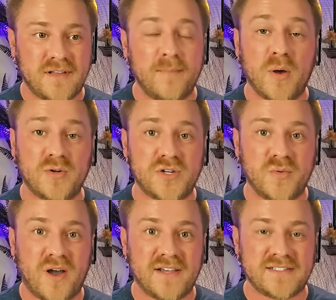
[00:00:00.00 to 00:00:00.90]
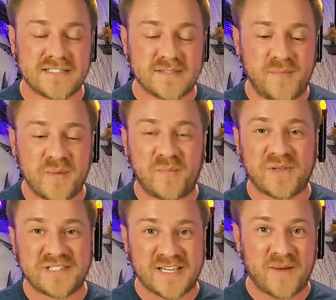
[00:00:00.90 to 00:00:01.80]
emotion-wise. This has been
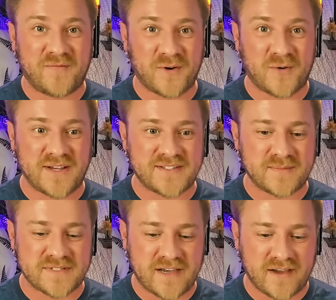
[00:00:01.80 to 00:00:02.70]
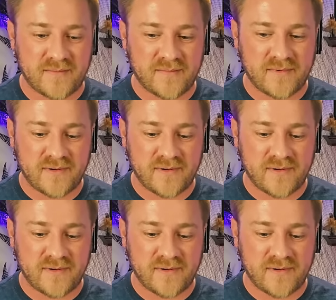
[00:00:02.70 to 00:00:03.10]
building up for quite some time.